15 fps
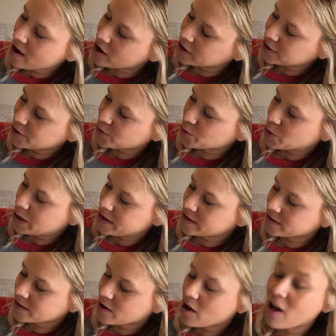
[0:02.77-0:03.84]
our story
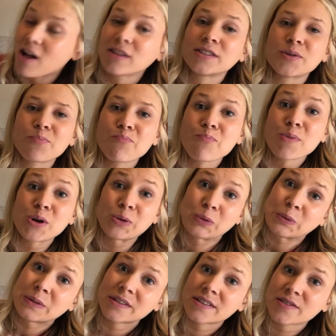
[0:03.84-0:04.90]
is called
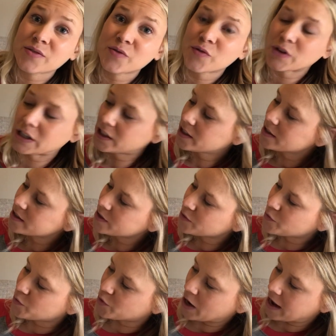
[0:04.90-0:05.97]
Moon's First
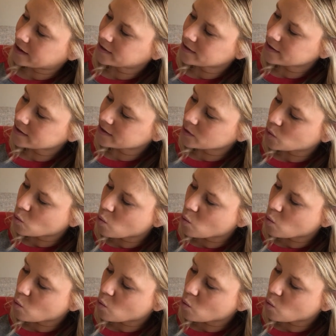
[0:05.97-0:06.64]
Friends,